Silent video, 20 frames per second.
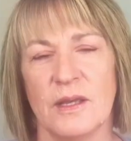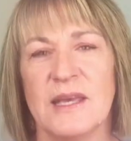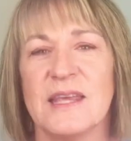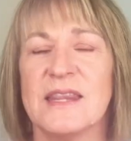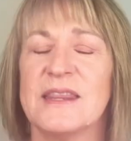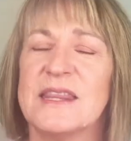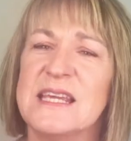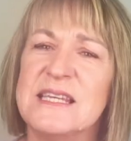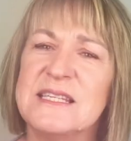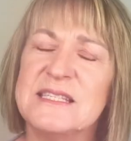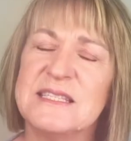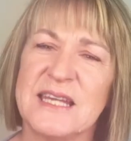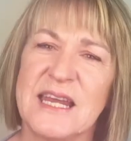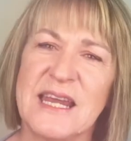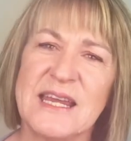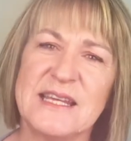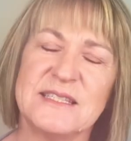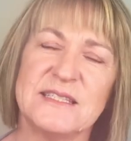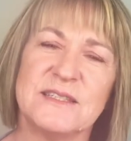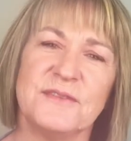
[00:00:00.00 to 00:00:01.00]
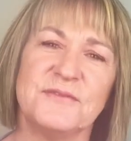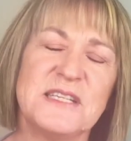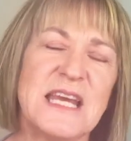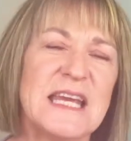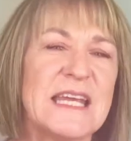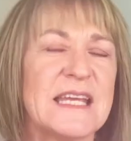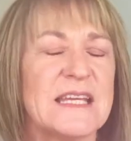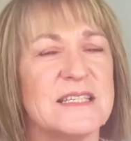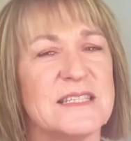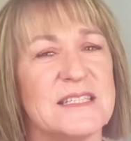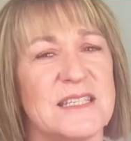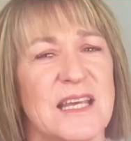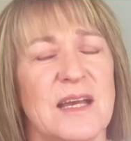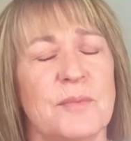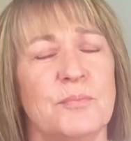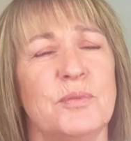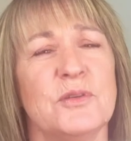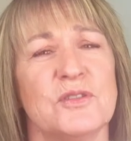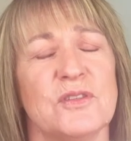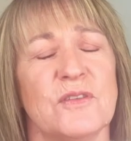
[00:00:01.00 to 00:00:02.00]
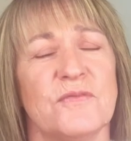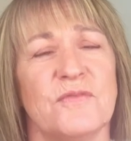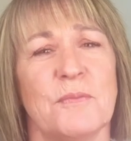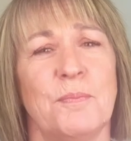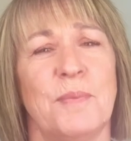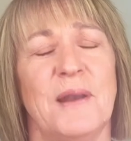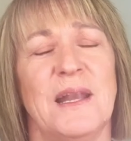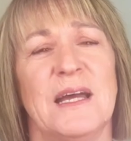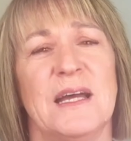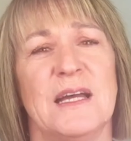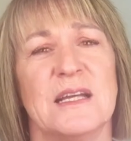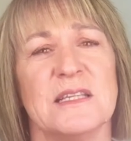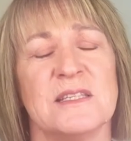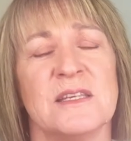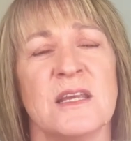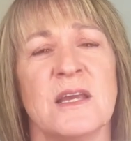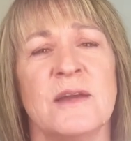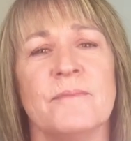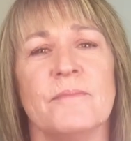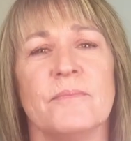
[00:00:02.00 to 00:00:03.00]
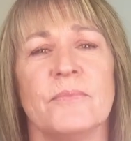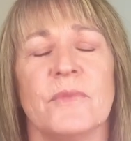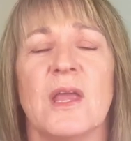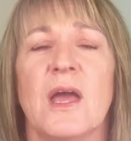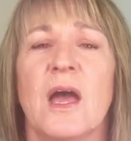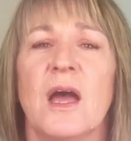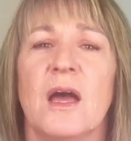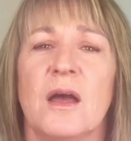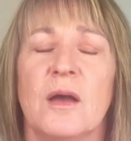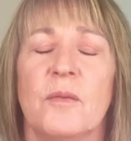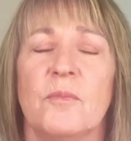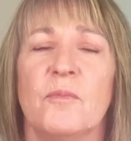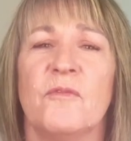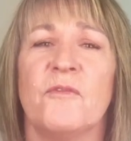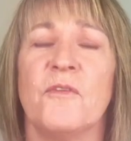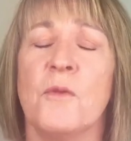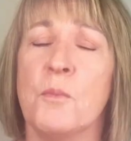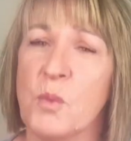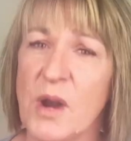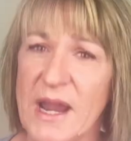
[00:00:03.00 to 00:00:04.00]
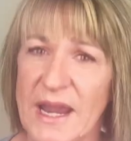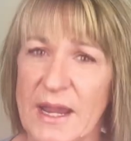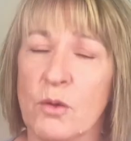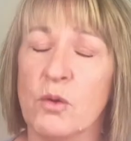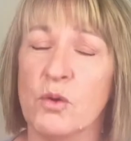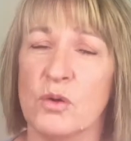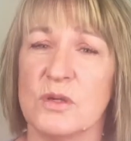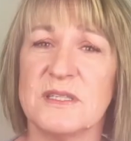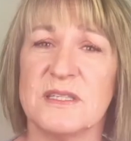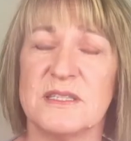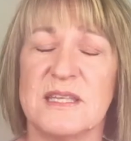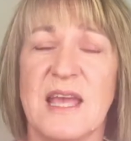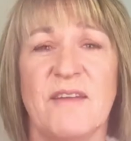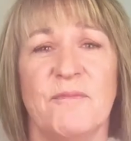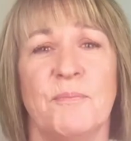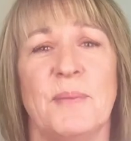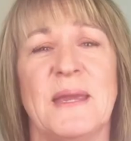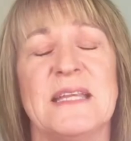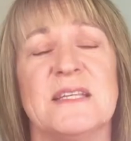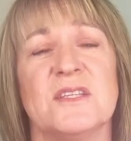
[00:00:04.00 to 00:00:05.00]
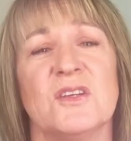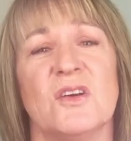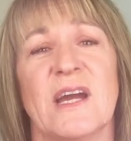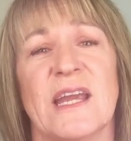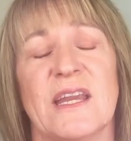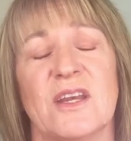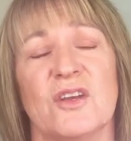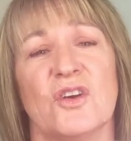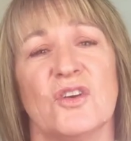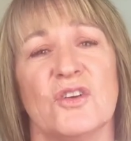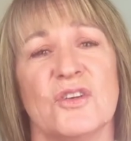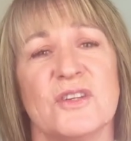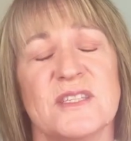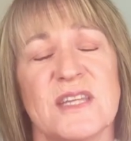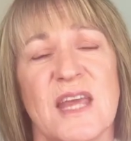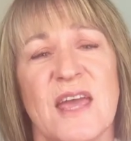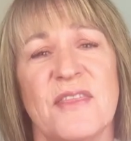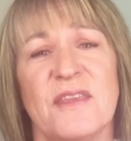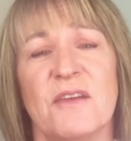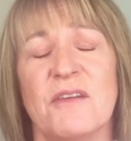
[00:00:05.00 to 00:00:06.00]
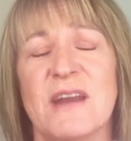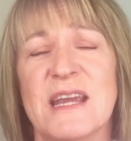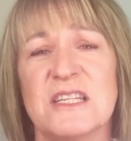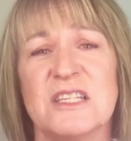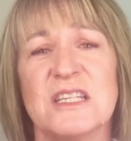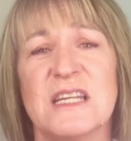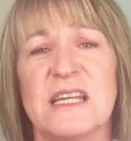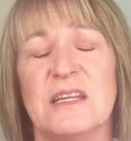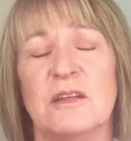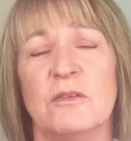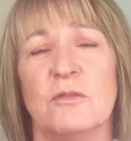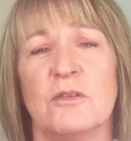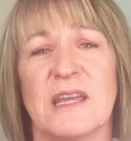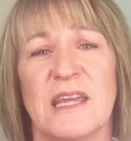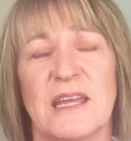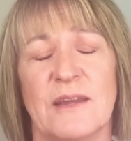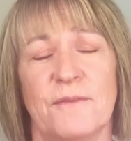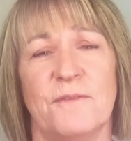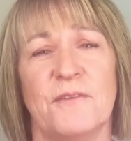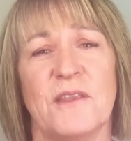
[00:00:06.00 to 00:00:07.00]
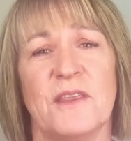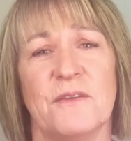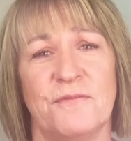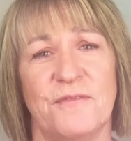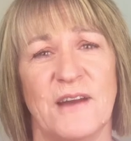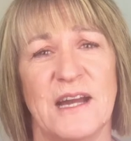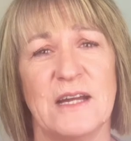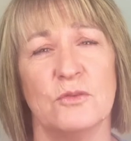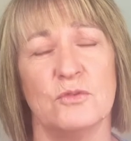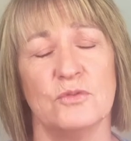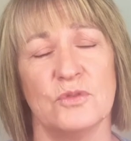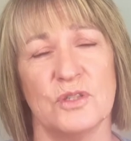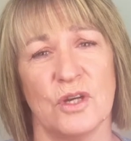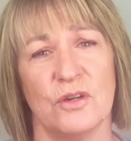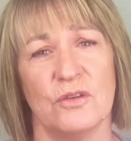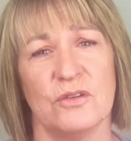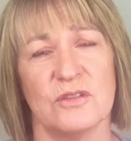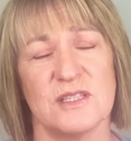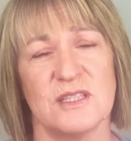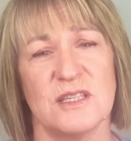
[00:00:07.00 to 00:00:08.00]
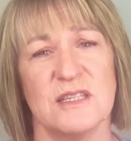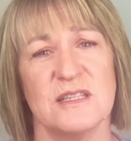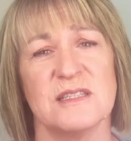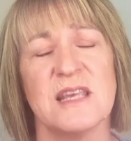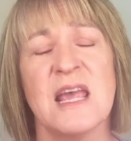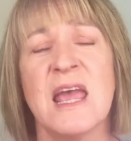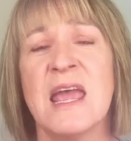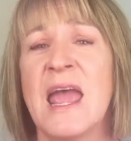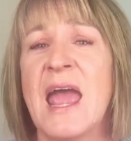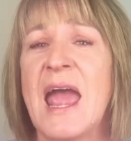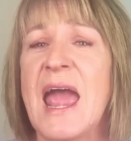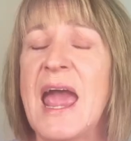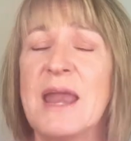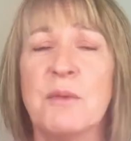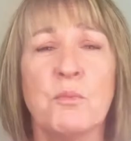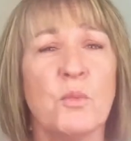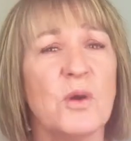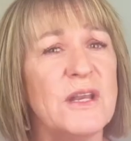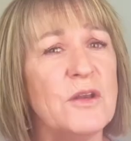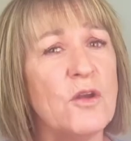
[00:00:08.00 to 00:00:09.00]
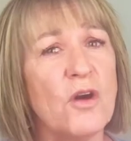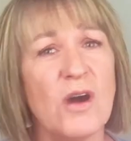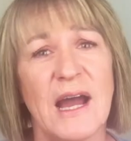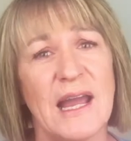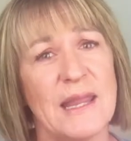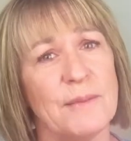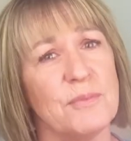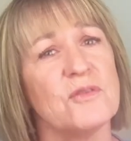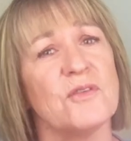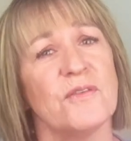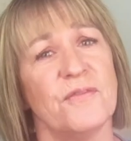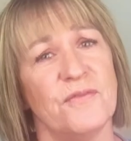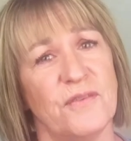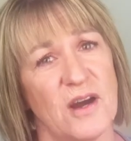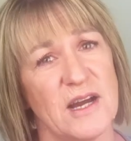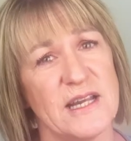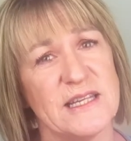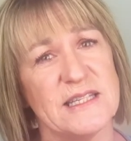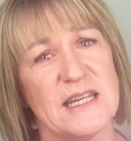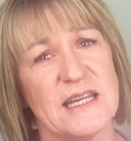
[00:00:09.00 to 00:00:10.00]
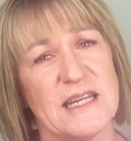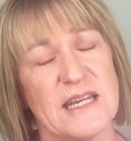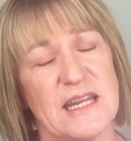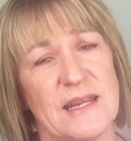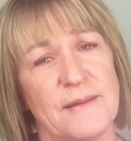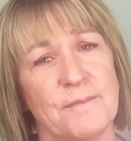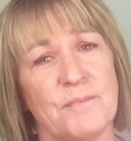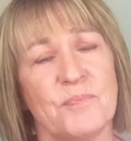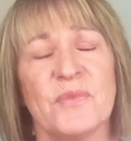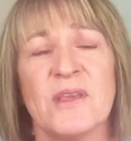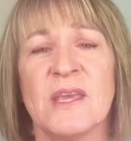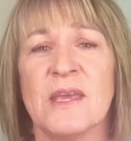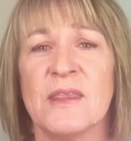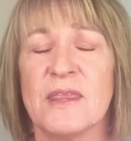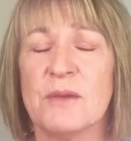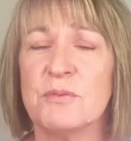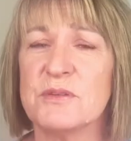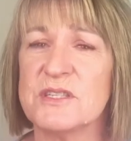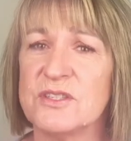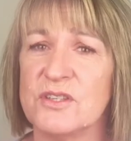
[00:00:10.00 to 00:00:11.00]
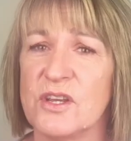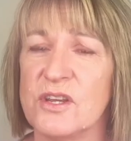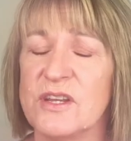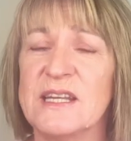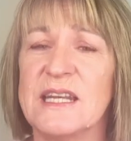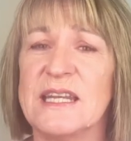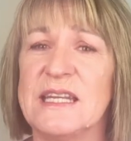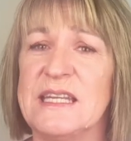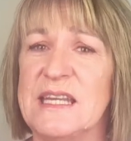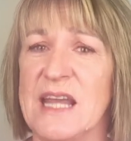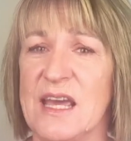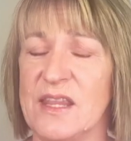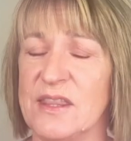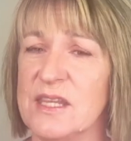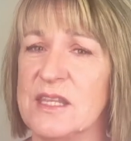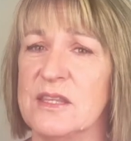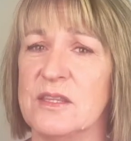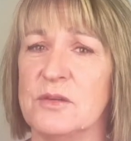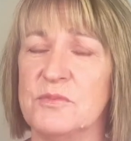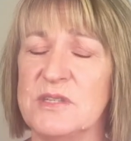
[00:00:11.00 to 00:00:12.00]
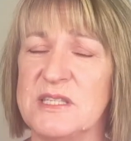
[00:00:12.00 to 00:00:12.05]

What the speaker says: These tests have taken samples of the plants from where horses have been diagnosed, and they're actually looking for the fungal toxins. and were not able to find any. There was certainly nothing that was